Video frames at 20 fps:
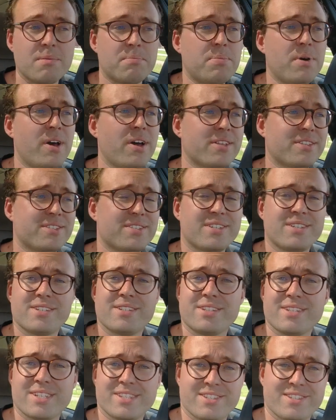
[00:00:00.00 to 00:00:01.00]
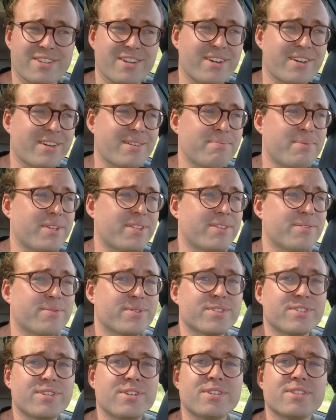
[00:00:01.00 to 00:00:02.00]
But let's talk about the
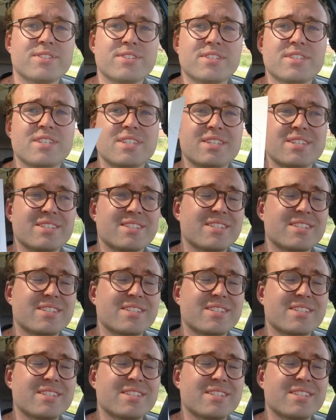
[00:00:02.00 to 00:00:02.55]
results.